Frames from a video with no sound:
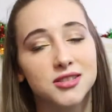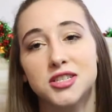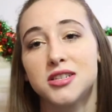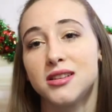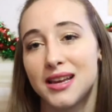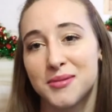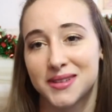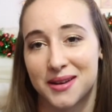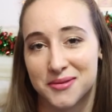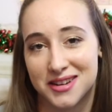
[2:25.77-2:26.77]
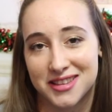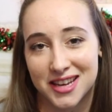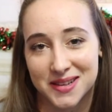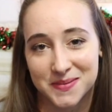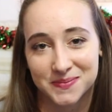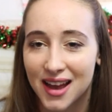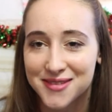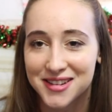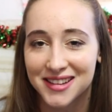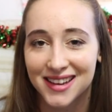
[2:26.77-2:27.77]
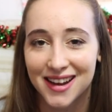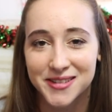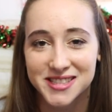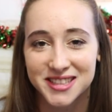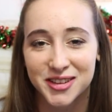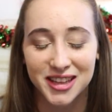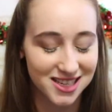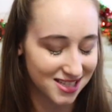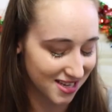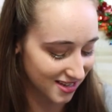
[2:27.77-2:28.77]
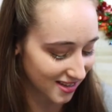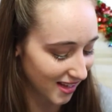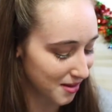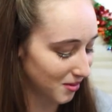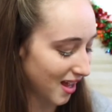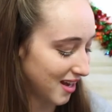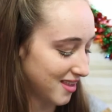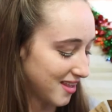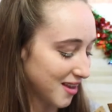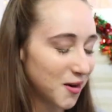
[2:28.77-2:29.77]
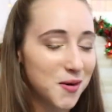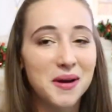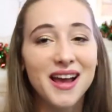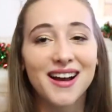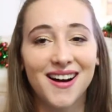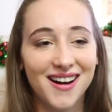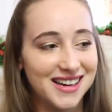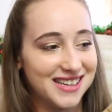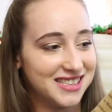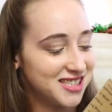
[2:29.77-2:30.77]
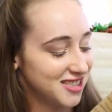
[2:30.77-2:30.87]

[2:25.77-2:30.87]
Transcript: She labeled everything. I feel like I was so lazy. I didn't label anything. Oh my gosh,